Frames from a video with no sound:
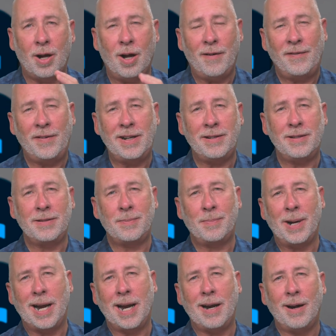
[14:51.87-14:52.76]
often
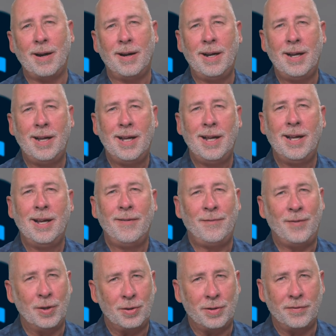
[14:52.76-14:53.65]
inspire
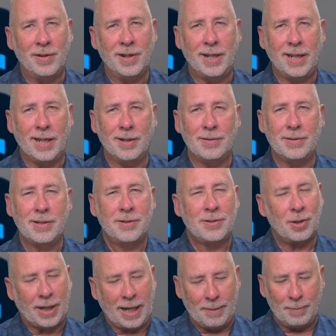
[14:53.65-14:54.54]
future videos.
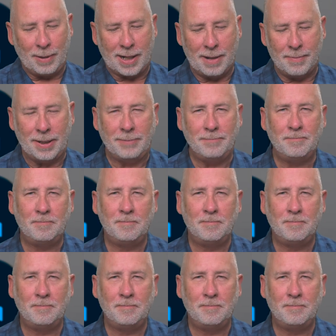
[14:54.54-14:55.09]
So keep them coming.